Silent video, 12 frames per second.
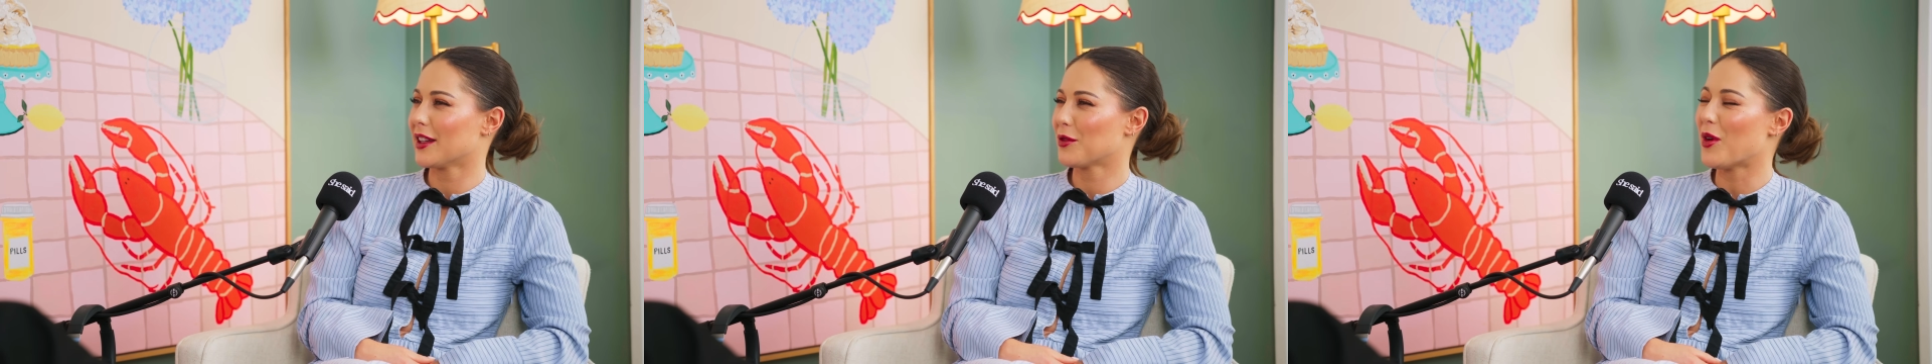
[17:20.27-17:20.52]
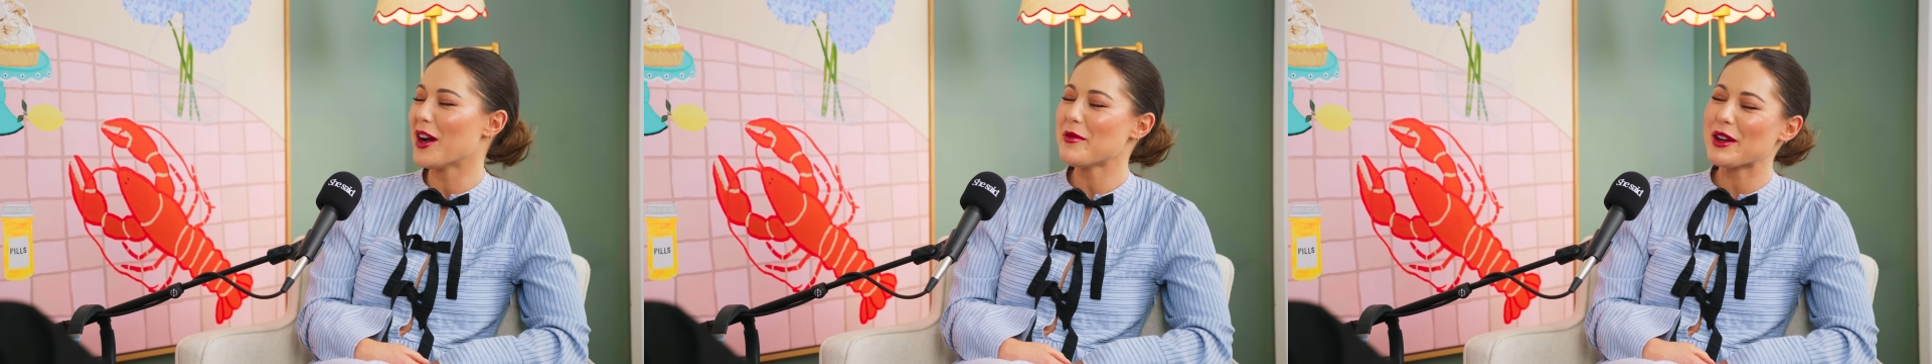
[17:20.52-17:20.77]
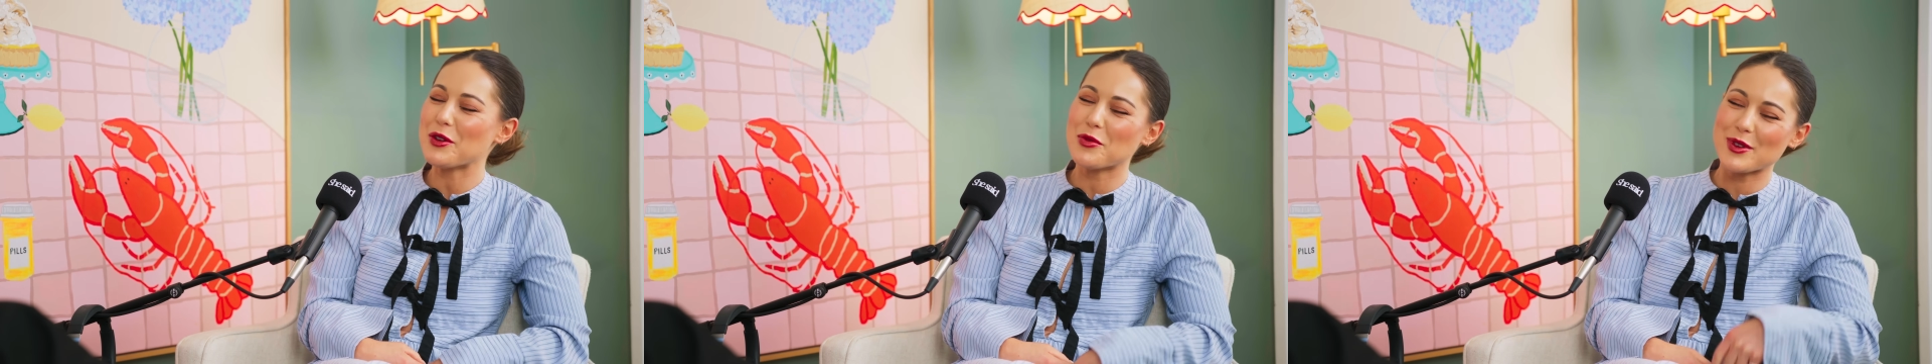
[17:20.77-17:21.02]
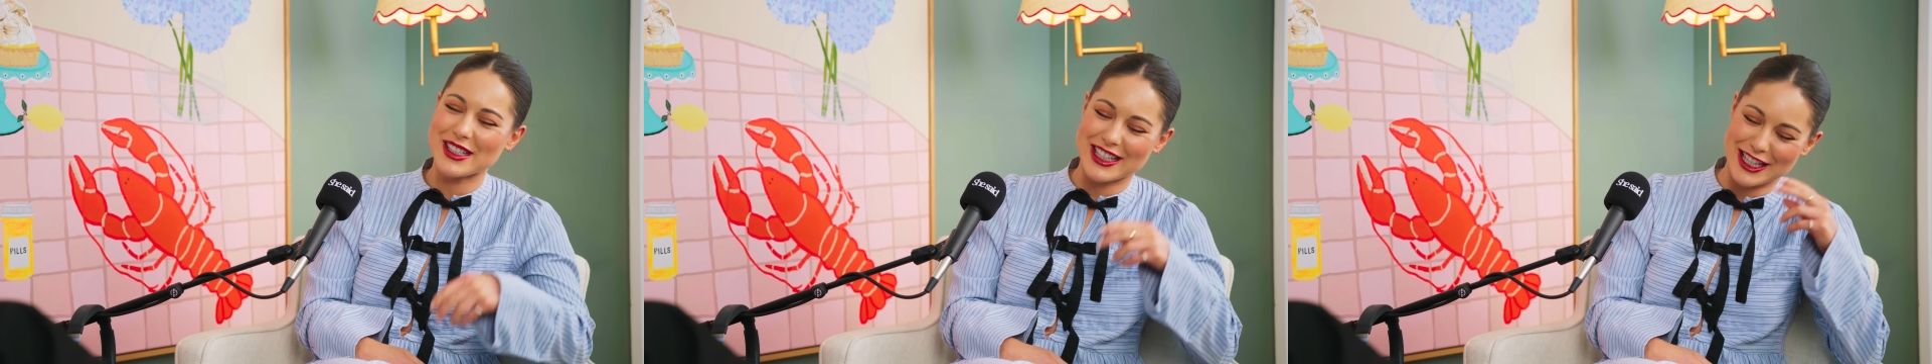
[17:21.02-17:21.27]
Why am I
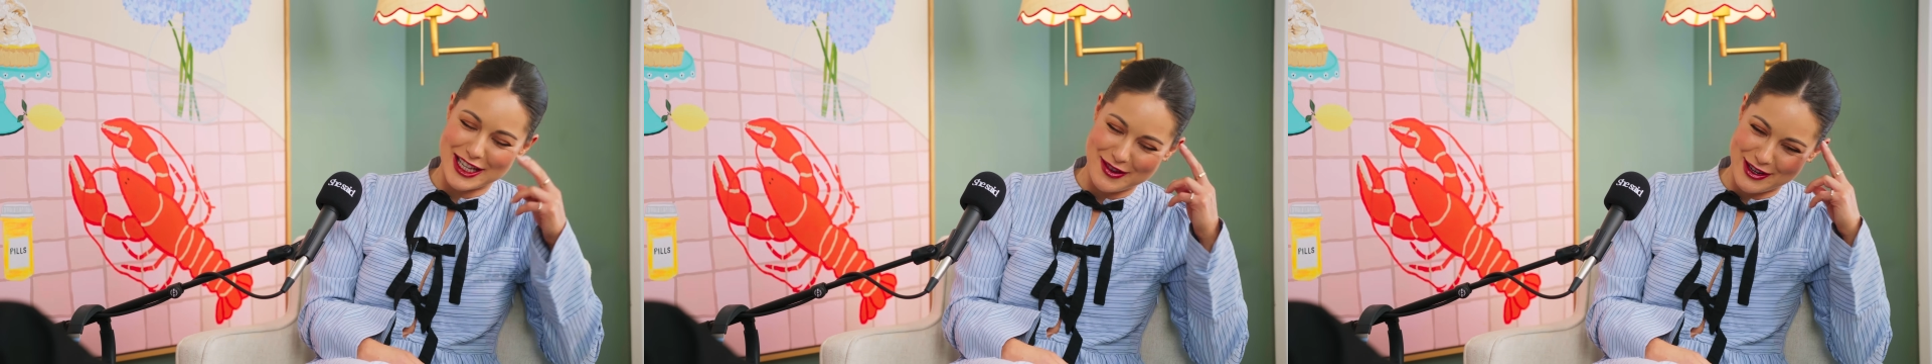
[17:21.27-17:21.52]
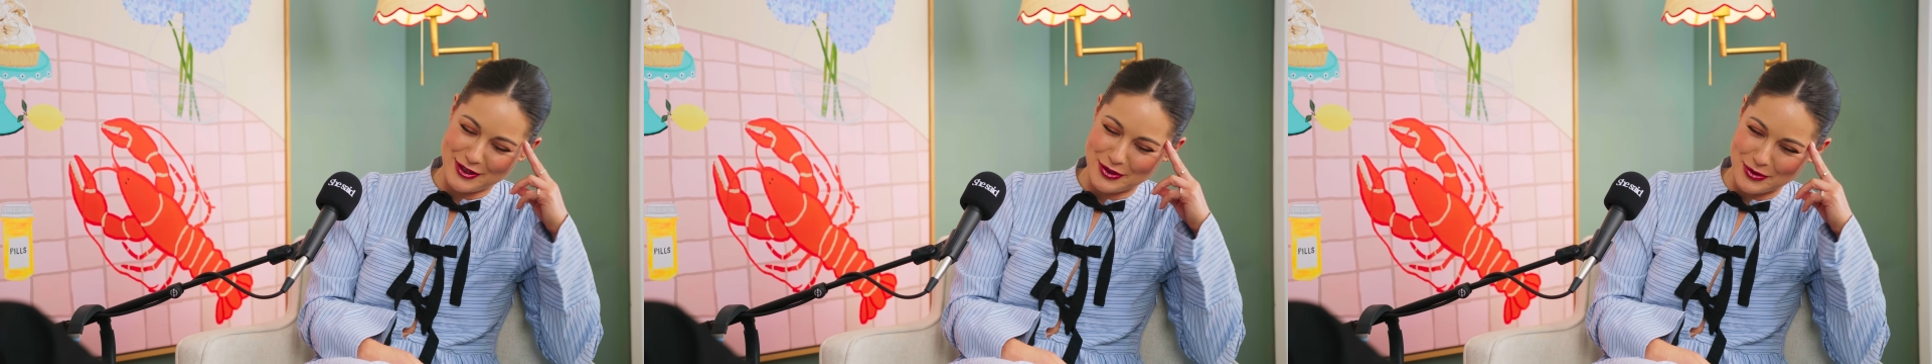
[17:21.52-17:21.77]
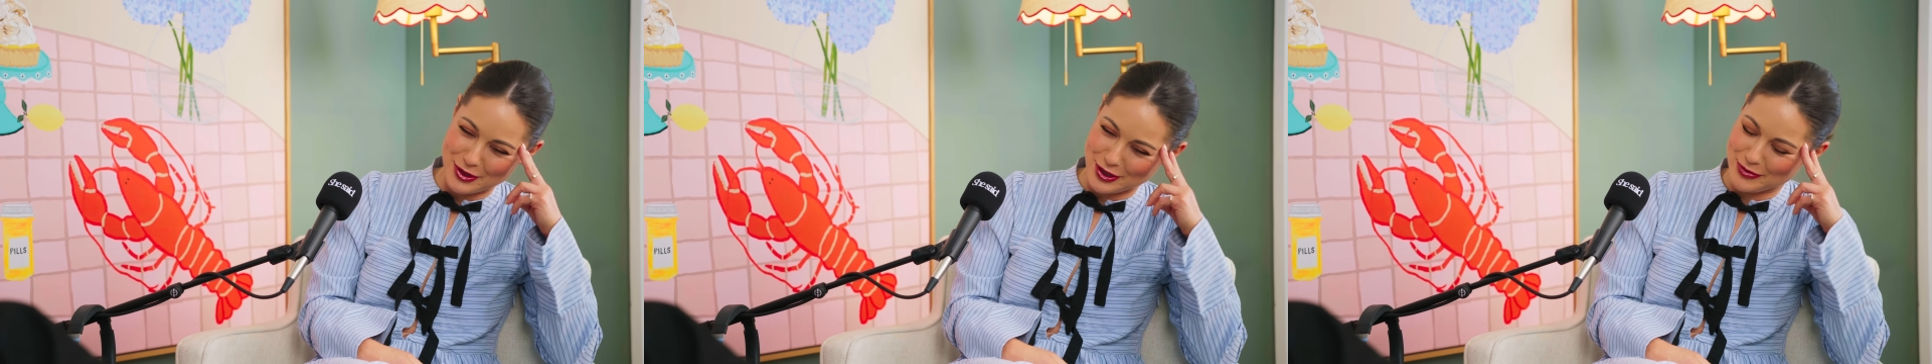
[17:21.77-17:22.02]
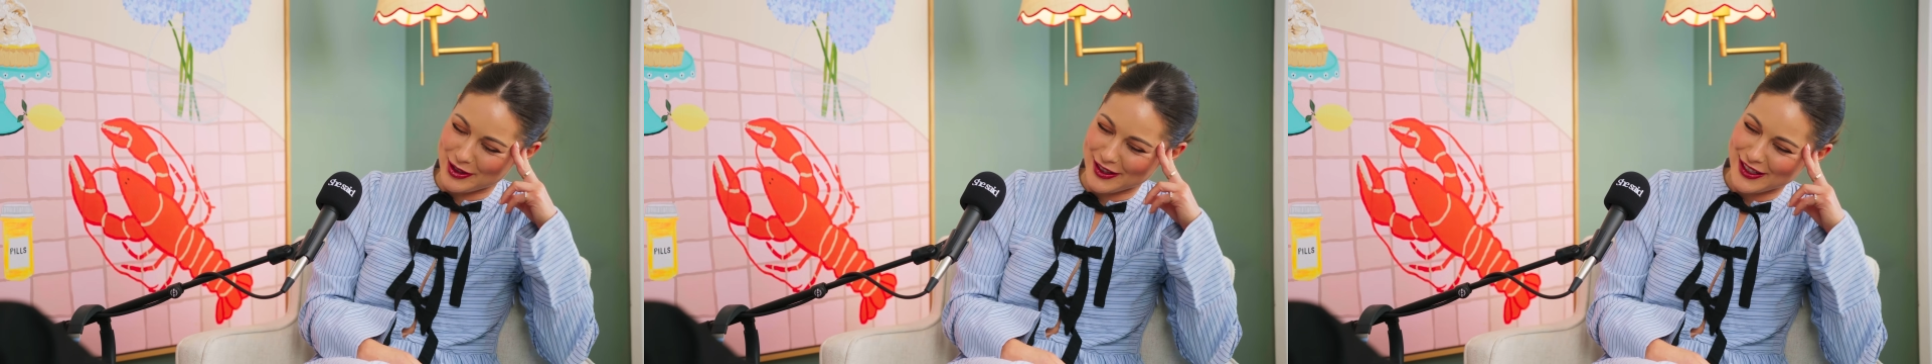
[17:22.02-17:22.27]
always thinking about
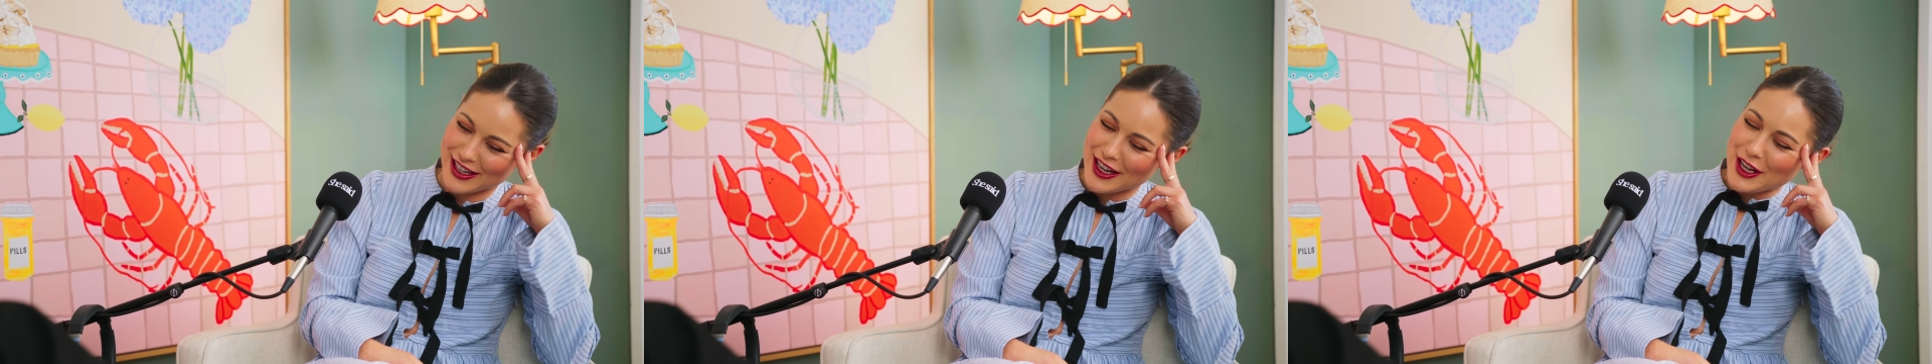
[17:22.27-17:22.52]
tortured ones?